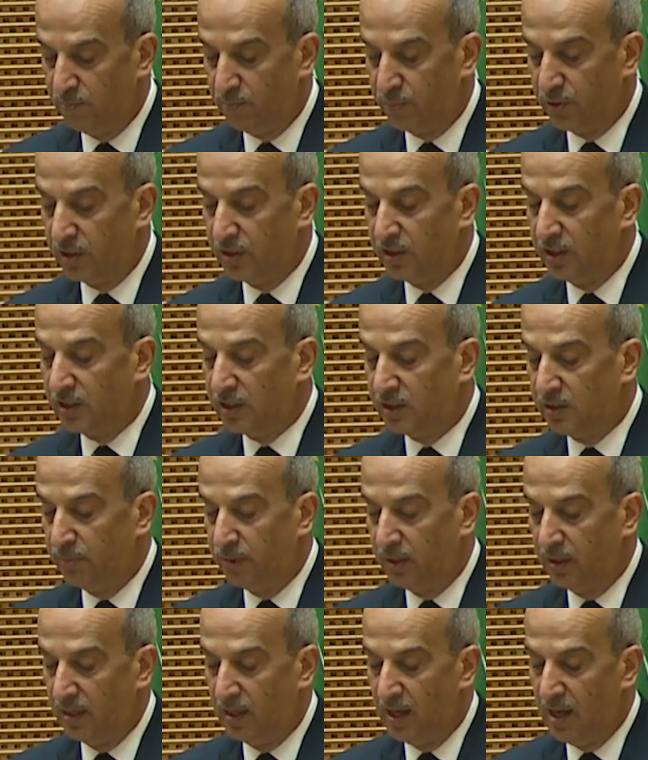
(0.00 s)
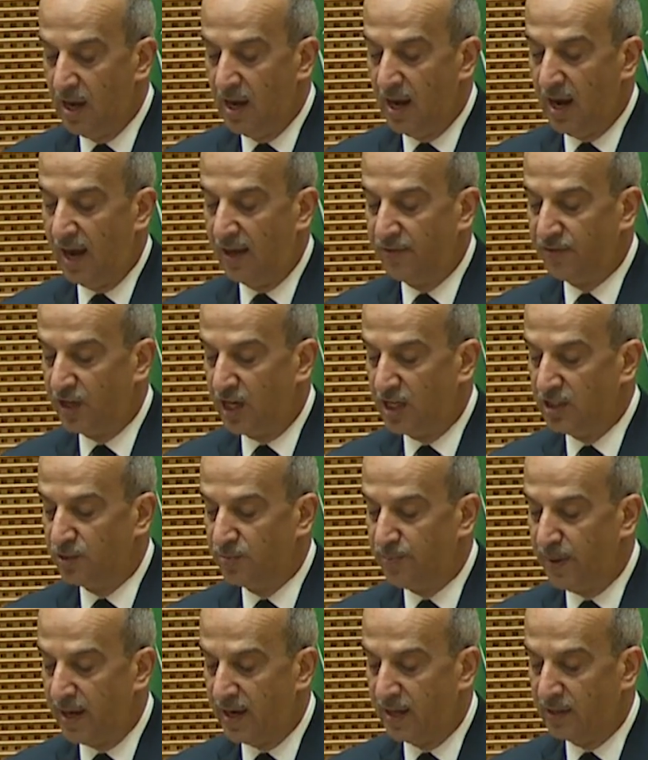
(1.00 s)
predictable and
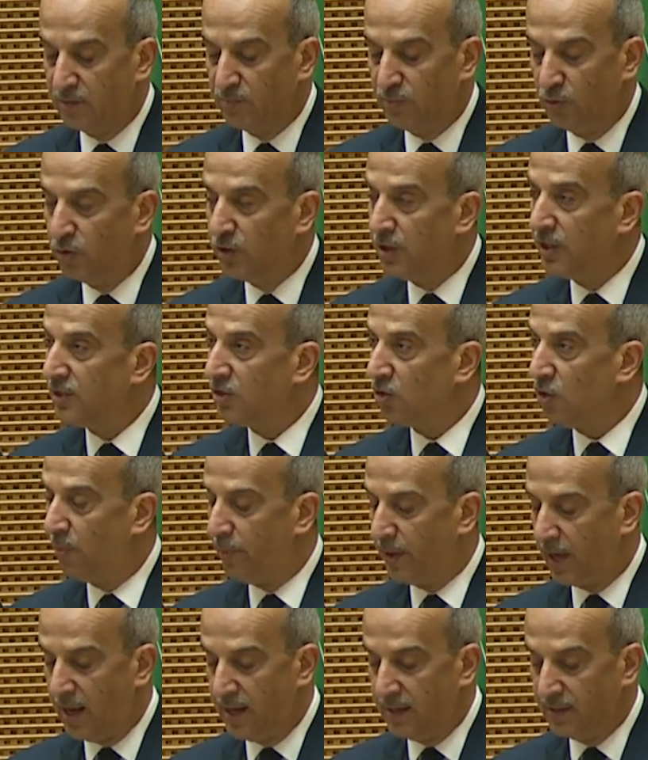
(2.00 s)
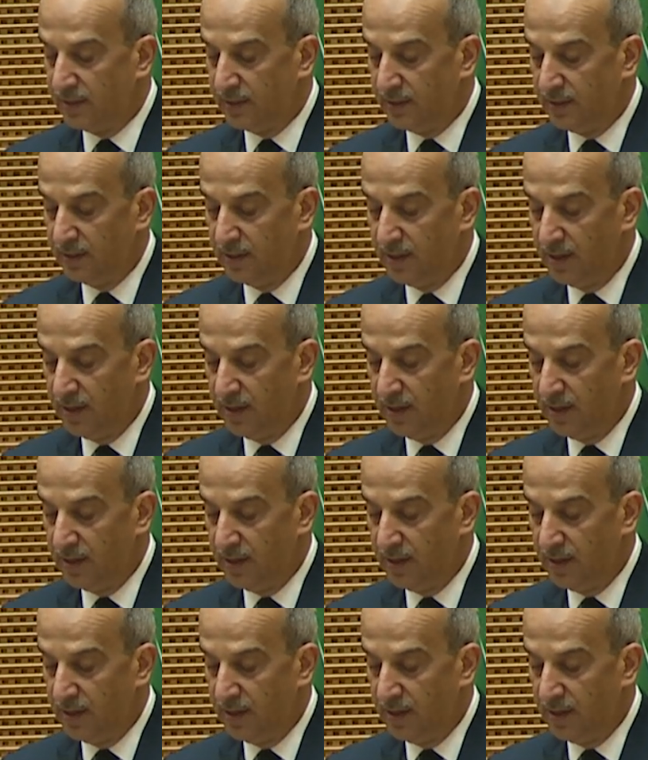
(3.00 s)
transparent modus operandi,